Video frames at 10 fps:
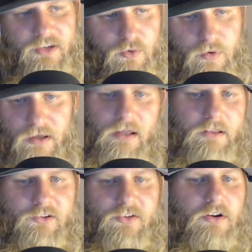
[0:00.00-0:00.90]
two.
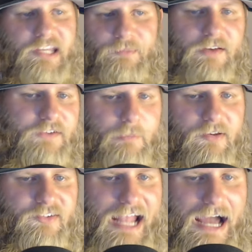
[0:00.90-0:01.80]
There's good teams that have come
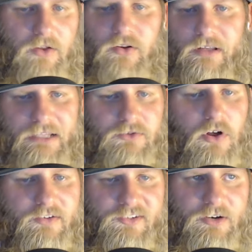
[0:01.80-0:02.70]
to Seattle and
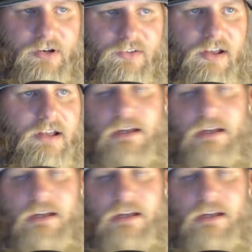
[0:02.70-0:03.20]
lost series.